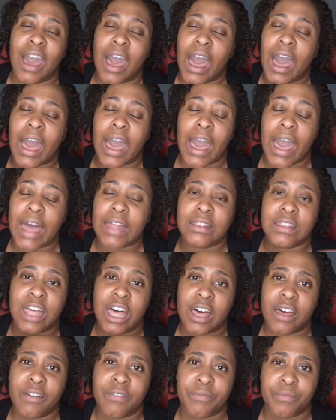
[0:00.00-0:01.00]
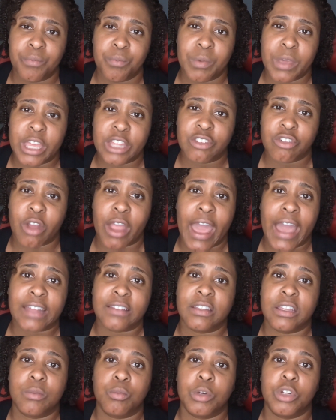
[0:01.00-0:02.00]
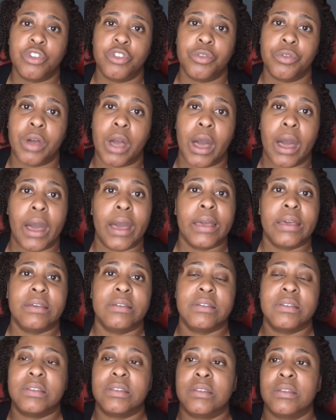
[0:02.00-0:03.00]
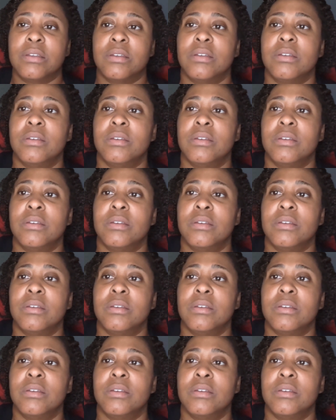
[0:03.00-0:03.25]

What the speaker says: I love interacting with you guys.